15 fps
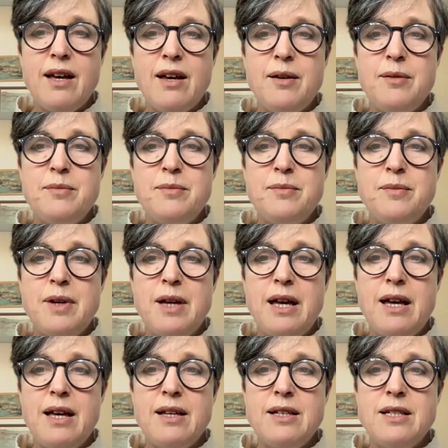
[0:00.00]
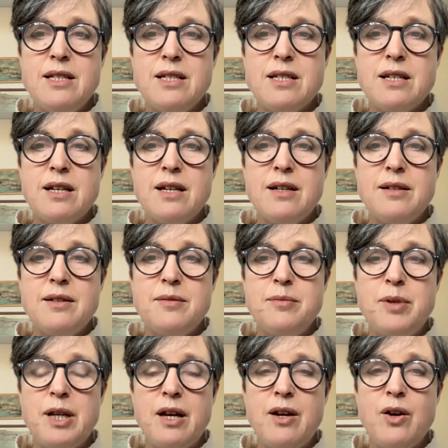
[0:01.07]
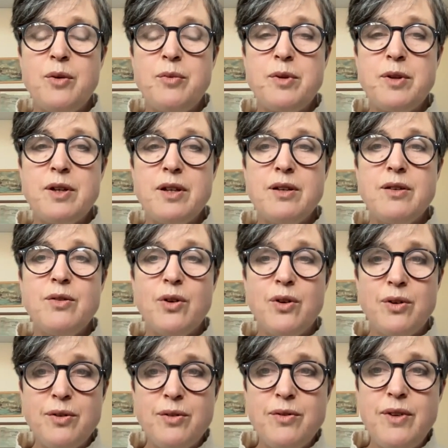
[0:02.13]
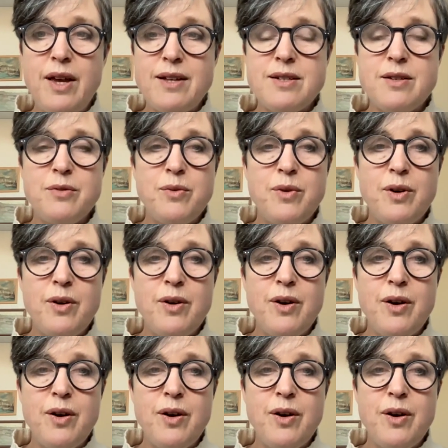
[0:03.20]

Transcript: Um, and, uh, but I hope that, you know, yes, a,